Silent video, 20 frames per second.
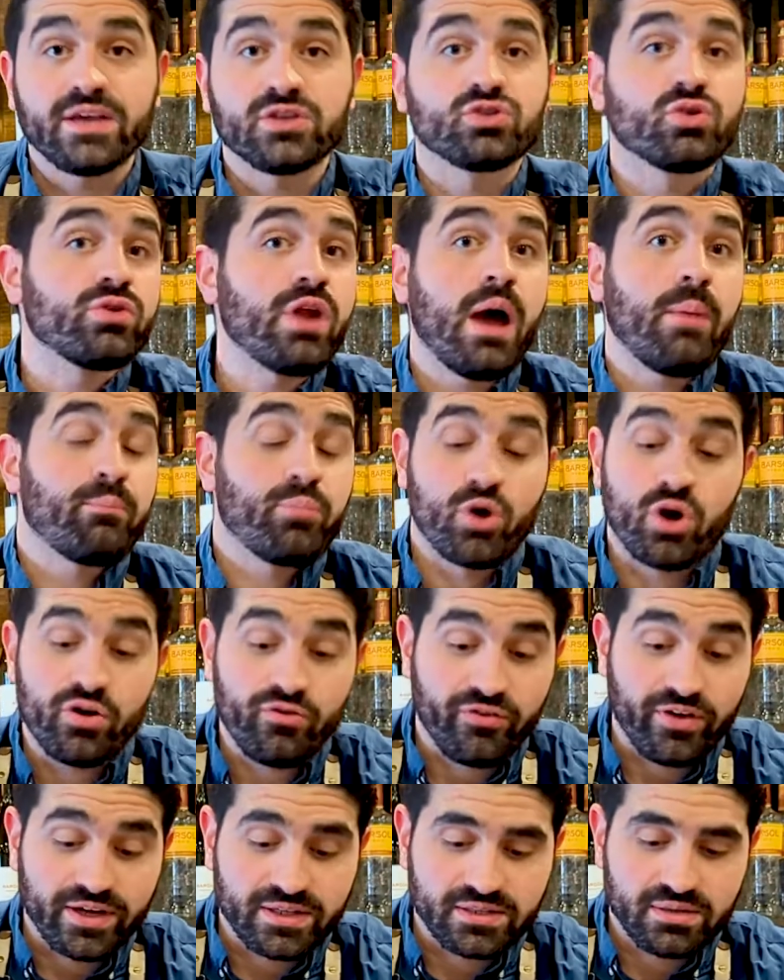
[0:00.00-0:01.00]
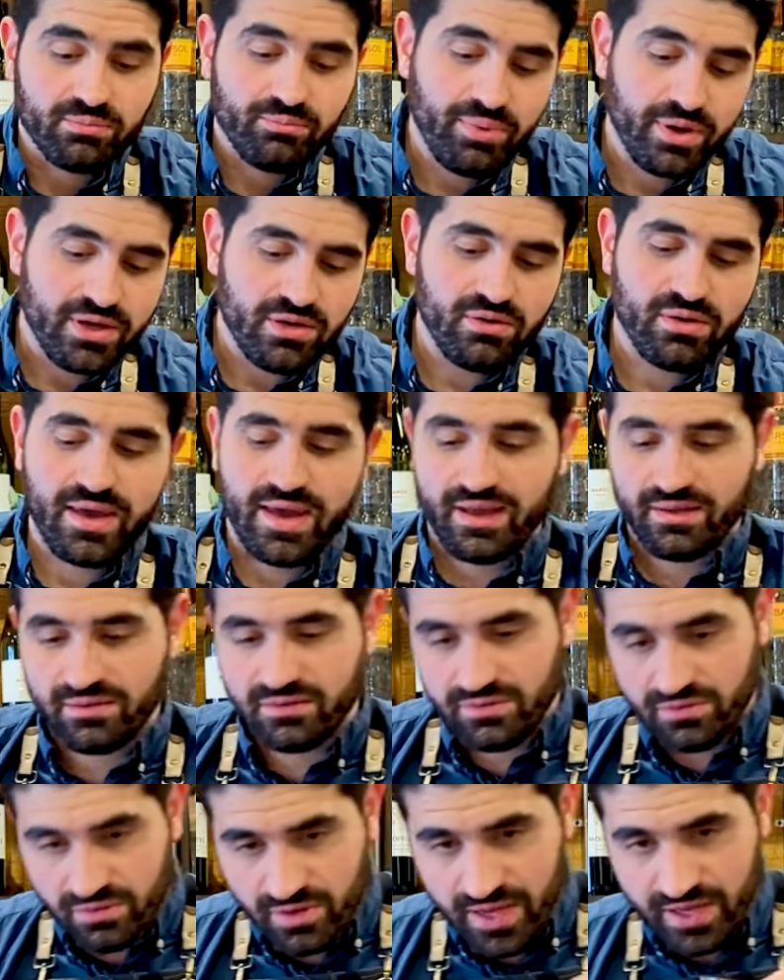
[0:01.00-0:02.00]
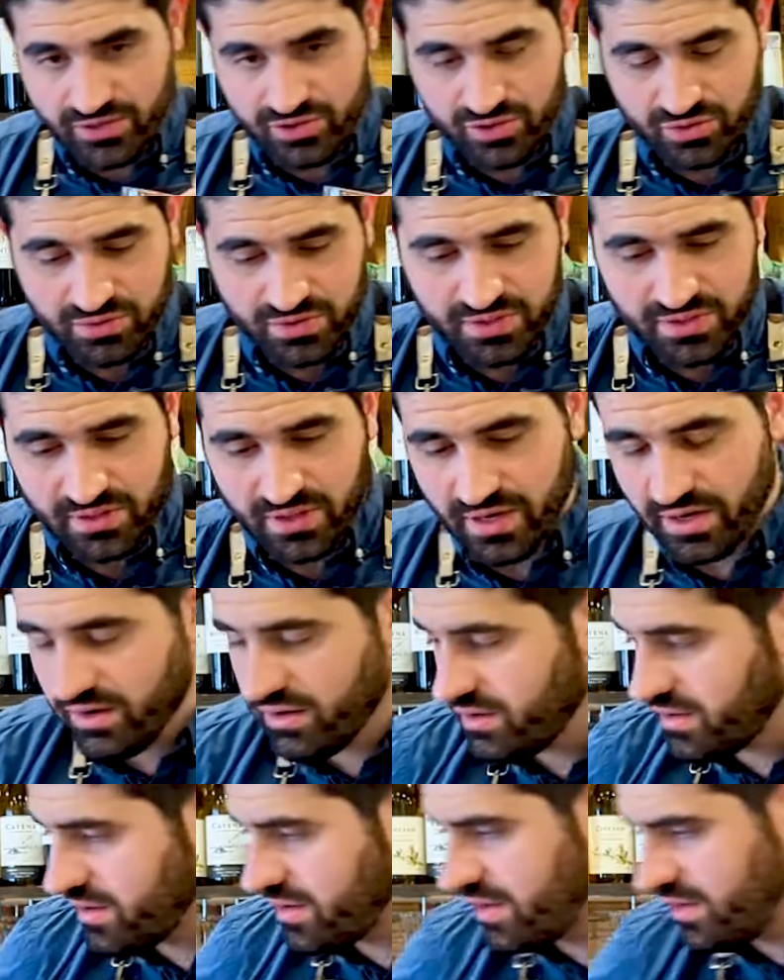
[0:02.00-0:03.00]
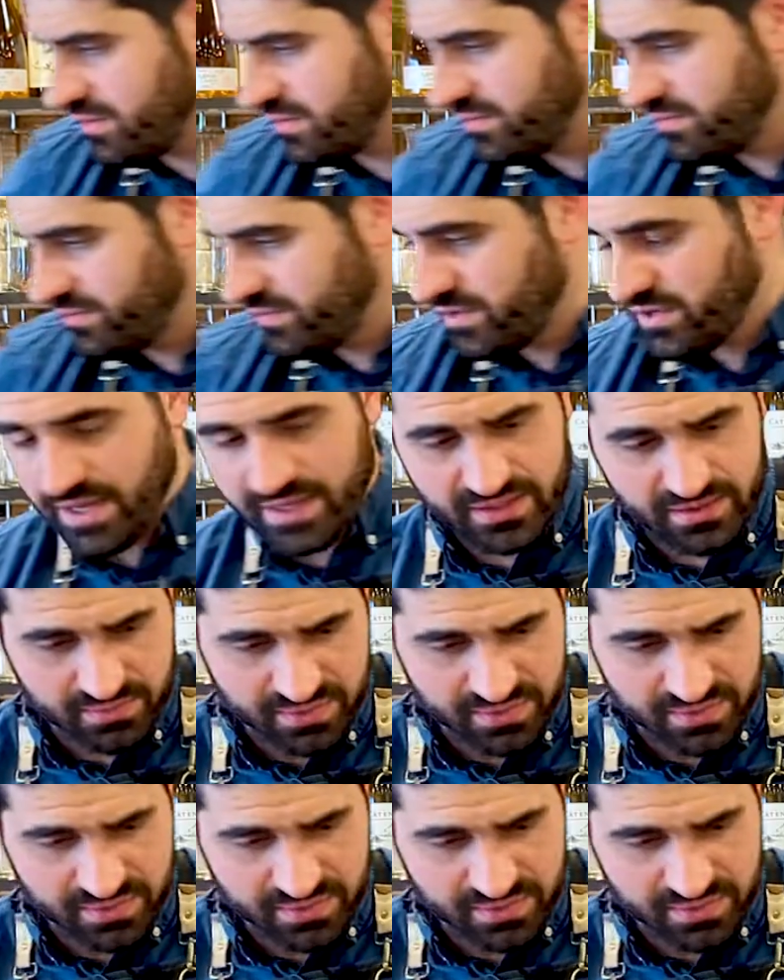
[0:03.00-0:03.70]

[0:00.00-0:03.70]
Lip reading: so not perfect, but you get juice in there, you know? You get some